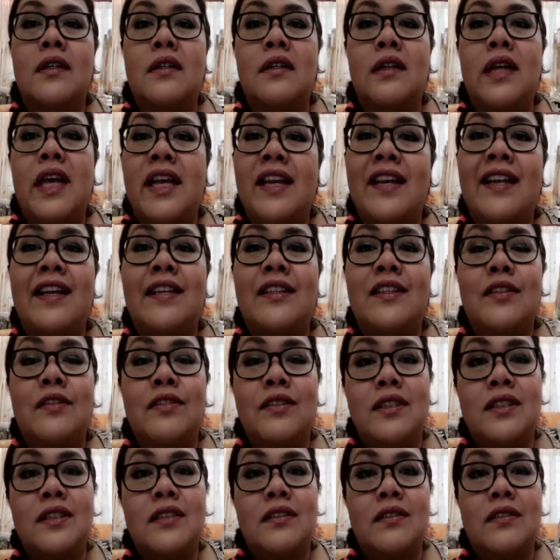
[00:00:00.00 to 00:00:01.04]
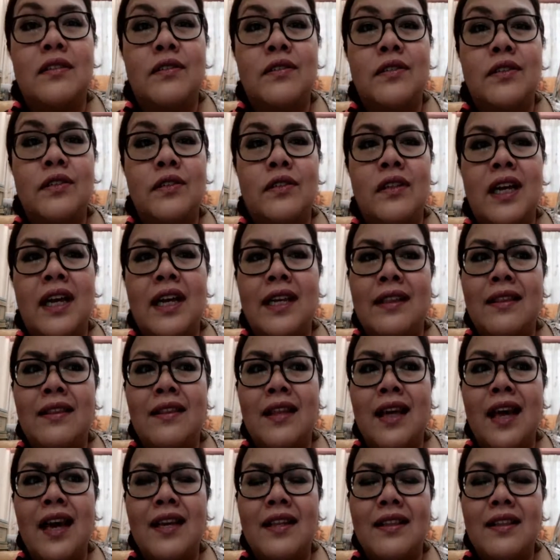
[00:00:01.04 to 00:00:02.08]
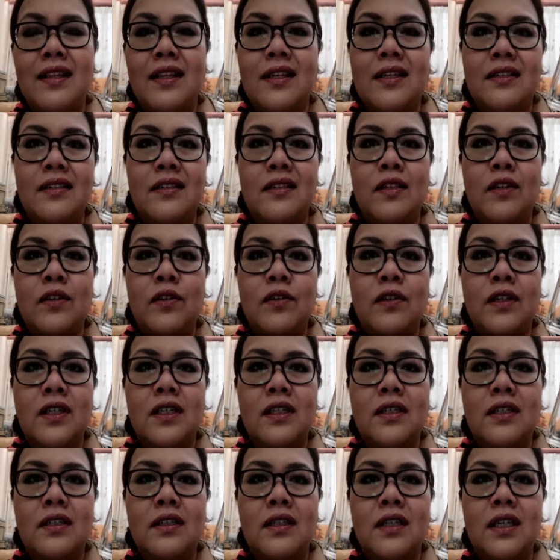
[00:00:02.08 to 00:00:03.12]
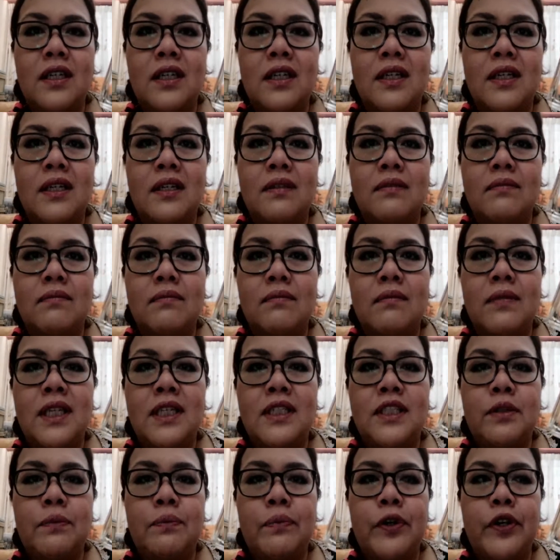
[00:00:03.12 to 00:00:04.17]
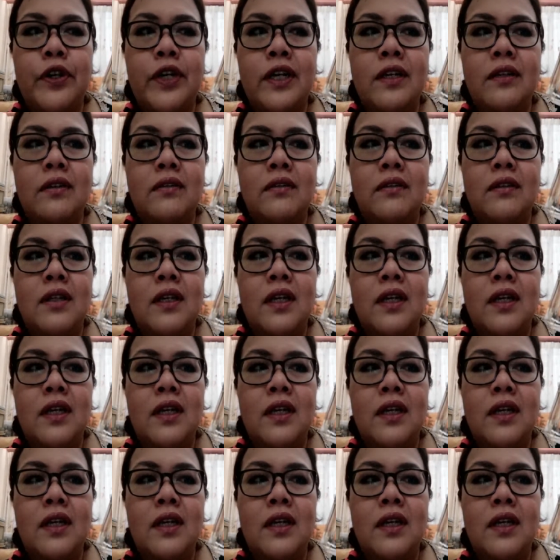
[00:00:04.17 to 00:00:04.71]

Elianto is also, I think it's a local Malaysian product.